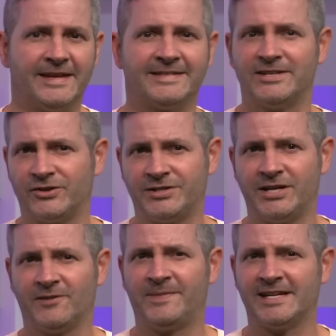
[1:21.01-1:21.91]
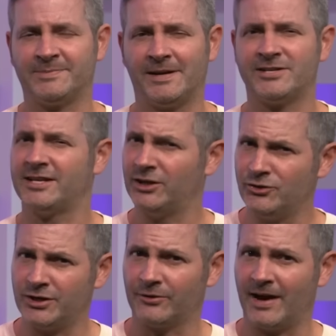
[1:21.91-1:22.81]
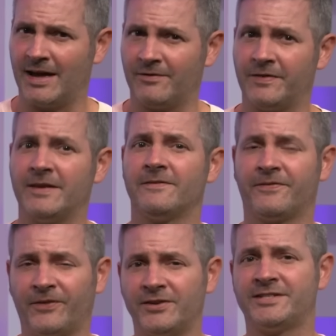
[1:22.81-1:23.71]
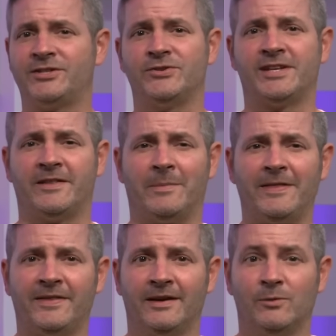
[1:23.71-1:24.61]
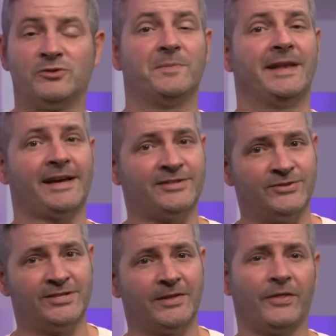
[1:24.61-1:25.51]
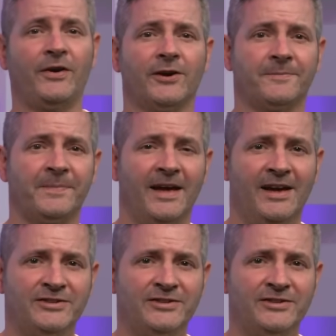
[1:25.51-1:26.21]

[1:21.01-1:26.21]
the essential tier of PS Plus usually arrive on the first Tuesday of the month, which would be next Tuesday the 3rd.